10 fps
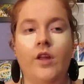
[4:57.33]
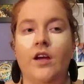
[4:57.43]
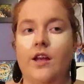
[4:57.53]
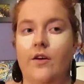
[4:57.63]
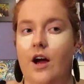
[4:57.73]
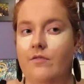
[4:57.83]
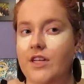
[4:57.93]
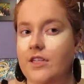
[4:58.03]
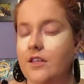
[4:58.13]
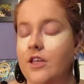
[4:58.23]
Now
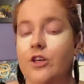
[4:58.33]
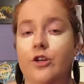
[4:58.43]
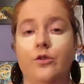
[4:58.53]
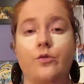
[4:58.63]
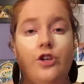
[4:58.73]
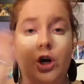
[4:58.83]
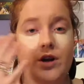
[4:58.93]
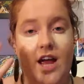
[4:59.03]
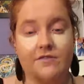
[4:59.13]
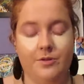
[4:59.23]
obviously you don't
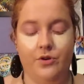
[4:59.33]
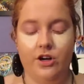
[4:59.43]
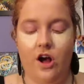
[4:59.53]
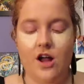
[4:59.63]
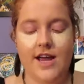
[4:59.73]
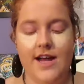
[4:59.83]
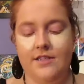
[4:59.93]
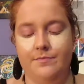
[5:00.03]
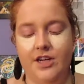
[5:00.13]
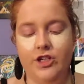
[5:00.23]
have to put on
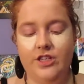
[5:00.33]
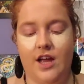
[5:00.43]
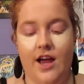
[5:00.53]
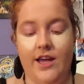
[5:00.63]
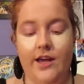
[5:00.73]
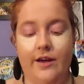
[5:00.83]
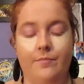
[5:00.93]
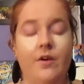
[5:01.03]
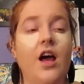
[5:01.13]
as much as I am.